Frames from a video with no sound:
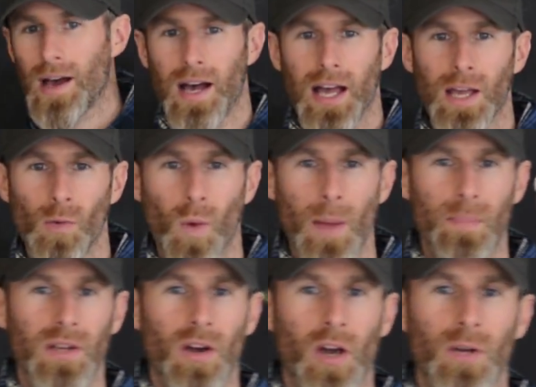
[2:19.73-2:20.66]
high
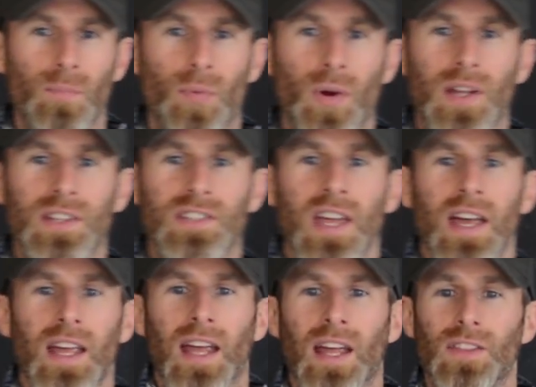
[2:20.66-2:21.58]
weapon hardpoints,
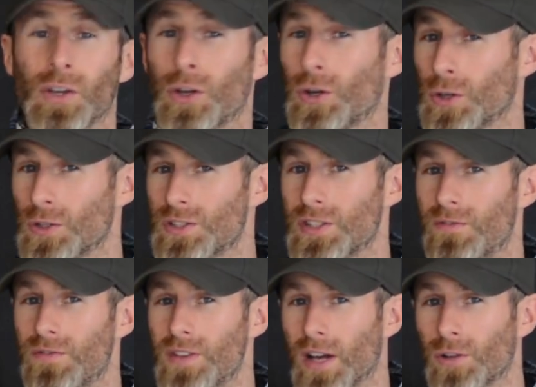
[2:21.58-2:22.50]
and the curse
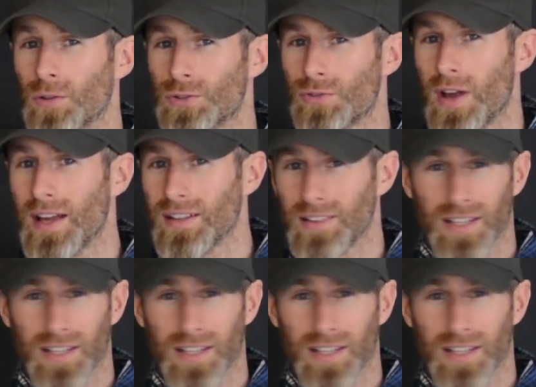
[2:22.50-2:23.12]
of knuckle drag,